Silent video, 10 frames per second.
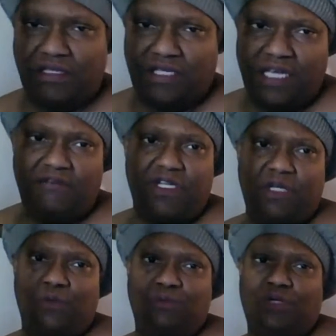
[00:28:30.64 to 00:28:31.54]
giving
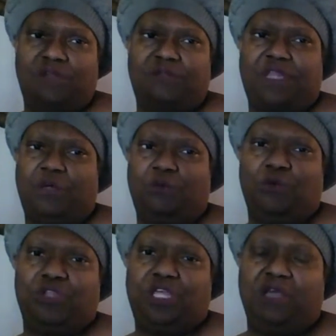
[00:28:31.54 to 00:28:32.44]
them what they
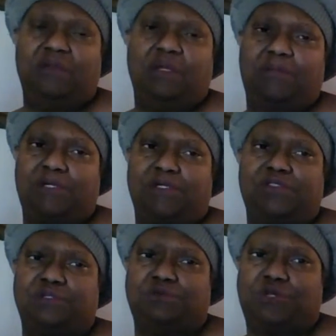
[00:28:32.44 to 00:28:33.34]
want, giving the
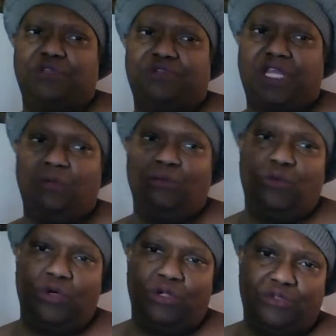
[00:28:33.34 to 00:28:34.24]
person what they want.